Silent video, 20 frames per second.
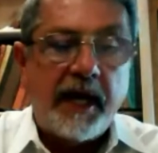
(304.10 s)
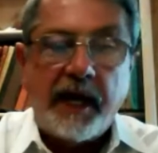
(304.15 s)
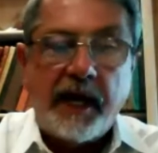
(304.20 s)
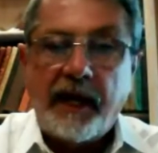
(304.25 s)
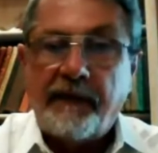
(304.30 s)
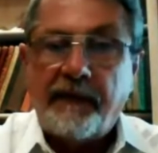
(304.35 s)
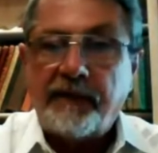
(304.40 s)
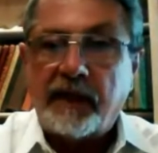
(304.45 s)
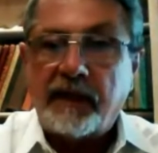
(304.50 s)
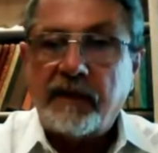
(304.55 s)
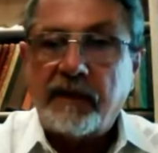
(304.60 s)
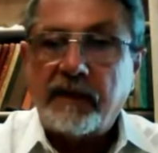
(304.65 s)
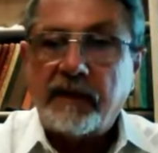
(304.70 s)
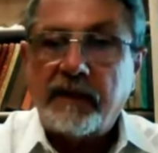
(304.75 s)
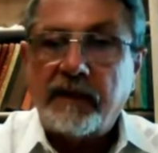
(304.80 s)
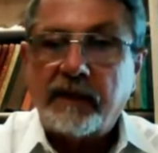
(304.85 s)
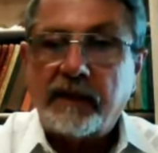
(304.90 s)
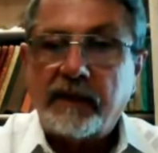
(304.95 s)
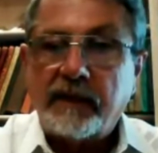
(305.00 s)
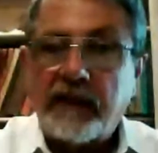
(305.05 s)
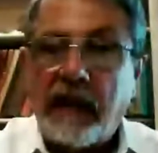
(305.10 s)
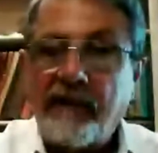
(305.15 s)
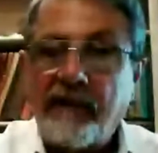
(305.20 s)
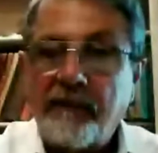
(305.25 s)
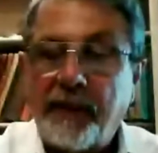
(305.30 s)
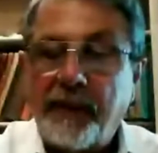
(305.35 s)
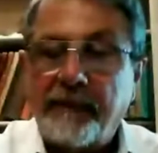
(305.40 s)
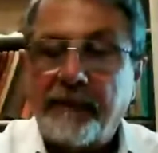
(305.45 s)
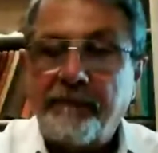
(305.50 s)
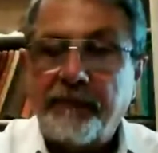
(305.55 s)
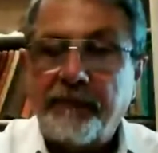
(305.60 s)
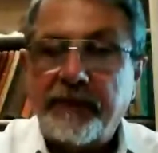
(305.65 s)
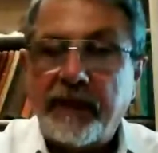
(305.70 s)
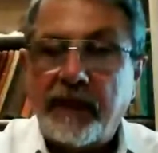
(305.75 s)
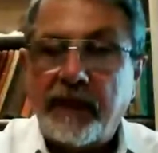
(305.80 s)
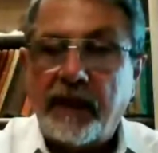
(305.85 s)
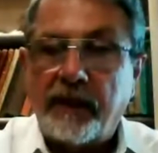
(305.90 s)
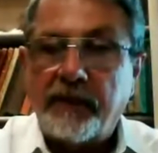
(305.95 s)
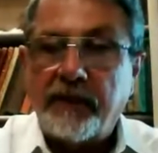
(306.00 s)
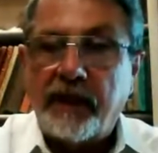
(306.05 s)
if the government,
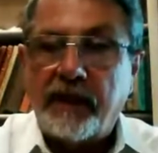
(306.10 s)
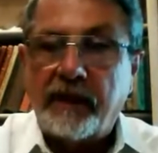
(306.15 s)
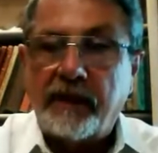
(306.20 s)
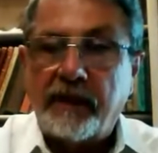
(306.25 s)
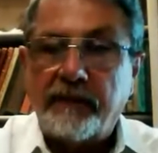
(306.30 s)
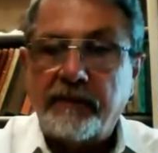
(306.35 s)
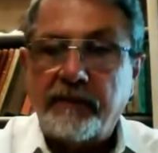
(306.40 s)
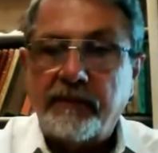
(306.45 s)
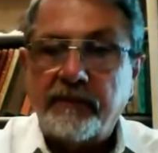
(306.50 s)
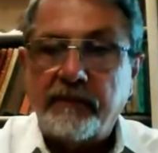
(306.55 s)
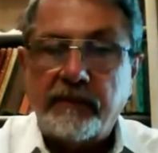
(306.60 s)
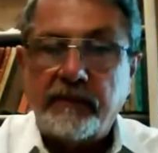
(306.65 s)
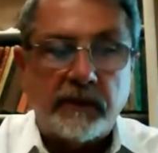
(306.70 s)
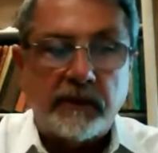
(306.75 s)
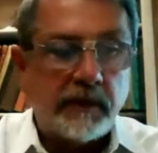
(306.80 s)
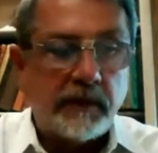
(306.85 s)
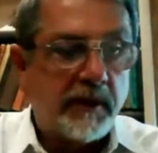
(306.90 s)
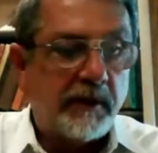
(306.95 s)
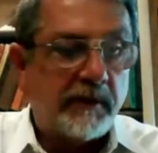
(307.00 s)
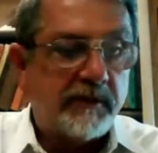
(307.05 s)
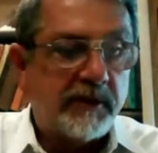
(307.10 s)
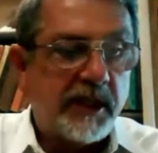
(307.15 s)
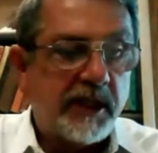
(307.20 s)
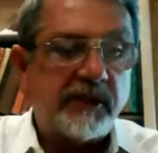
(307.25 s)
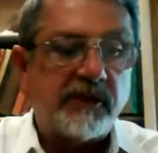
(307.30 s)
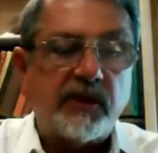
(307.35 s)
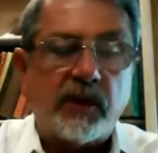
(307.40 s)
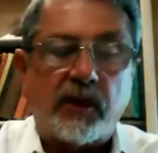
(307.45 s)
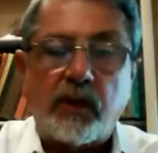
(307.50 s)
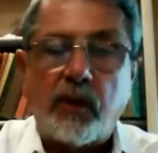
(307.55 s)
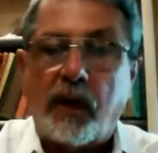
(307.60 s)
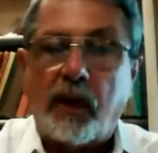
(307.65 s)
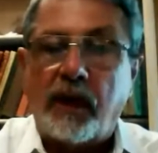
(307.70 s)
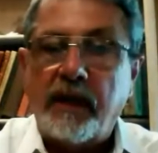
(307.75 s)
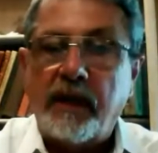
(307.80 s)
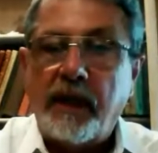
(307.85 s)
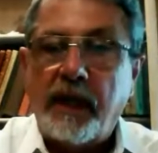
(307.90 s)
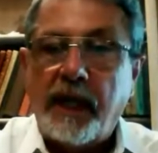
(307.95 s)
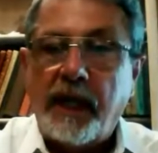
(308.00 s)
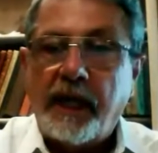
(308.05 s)
the district
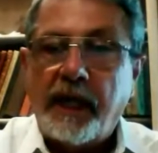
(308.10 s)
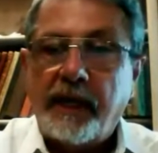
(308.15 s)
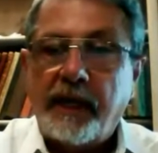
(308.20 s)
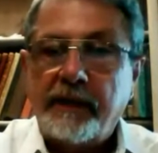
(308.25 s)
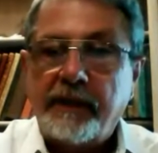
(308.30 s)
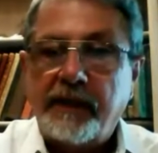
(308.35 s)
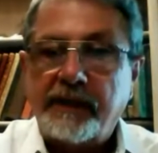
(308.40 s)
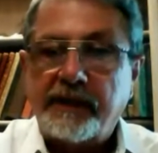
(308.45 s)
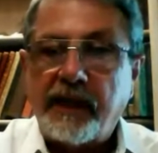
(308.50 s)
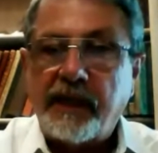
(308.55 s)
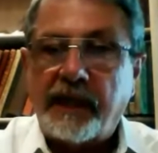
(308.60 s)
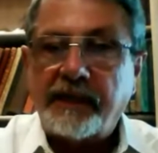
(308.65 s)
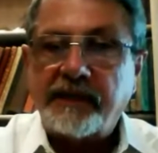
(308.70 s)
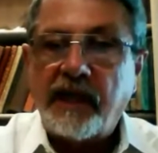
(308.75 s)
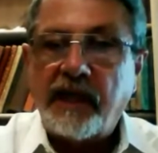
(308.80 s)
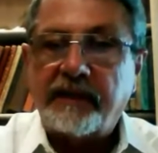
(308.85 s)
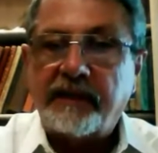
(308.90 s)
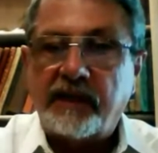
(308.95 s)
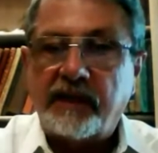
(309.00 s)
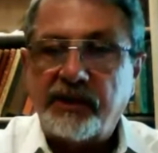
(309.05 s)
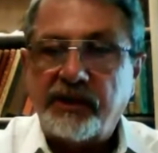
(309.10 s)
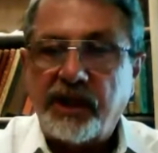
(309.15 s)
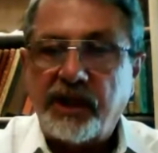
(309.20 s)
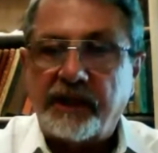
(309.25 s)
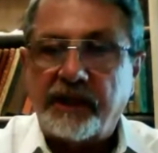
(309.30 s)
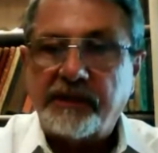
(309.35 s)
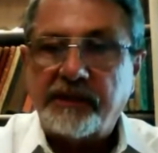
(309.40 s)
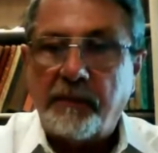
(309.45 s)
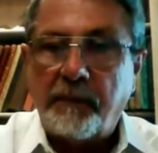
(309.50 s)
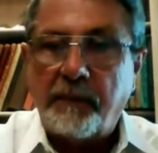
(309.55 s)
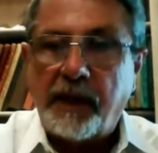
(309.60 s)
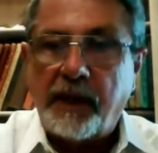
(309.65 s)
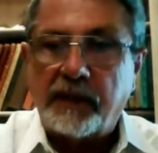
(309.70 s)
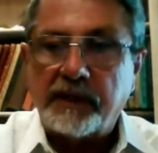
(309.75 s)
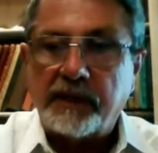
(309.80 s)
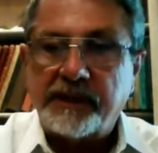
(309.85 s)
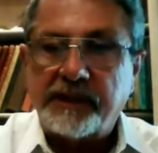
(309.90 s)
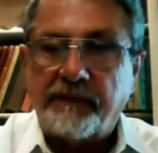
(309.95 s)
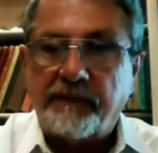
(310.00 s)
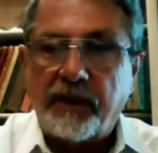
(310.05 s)
court, decides not to judge the
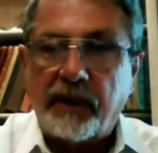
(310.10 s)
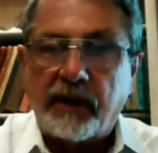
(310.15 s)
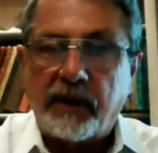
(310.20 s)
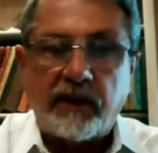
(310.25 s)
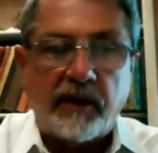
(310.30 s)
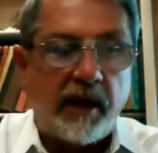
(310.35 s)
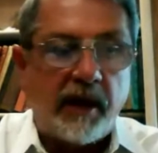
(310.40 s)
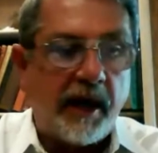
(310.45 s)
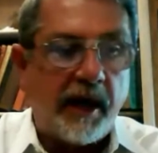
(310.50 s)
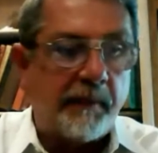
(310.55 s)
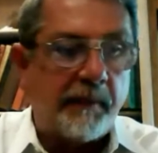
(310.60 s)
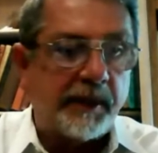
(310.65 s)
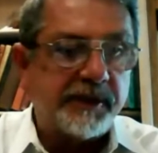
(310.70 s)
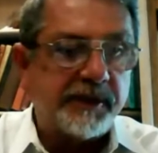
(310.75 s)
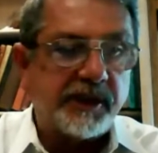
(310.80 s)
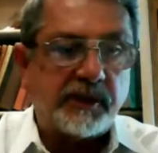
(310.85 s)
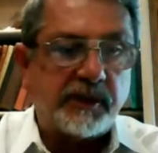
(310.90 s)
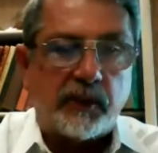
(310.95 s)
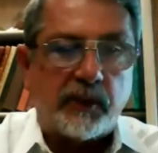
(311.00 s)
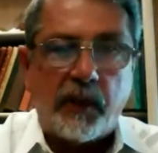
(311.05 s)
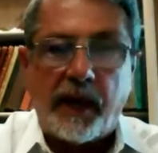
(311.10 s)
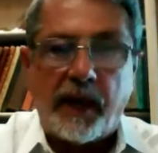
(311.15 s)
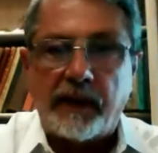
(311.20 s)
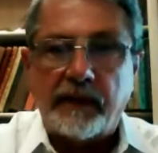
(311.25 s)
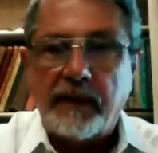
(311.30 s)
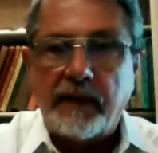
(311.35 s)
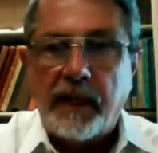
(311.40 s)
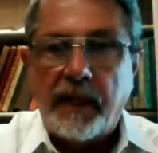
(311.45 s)
merits of their claim and just grant